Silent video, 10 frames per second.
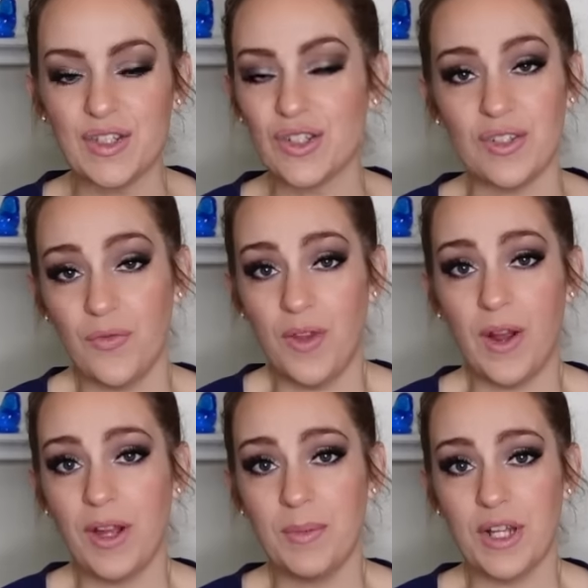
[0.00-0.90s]
just
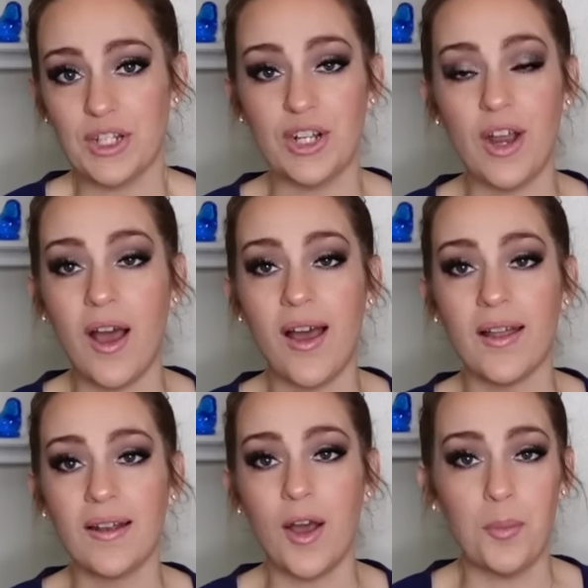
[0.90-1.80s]
very much
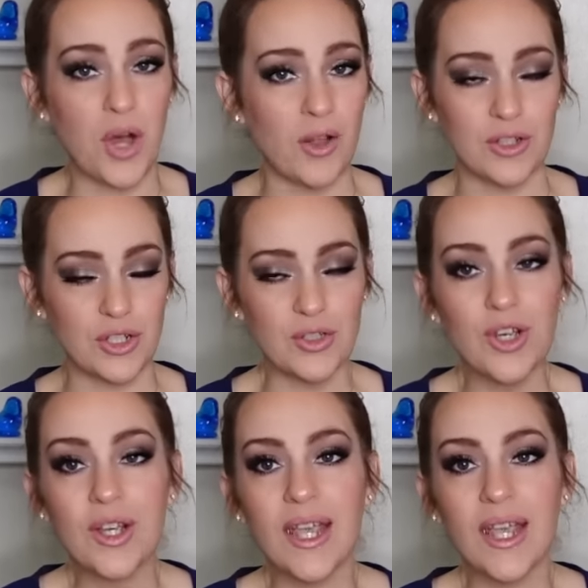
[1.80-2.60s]
not a polished look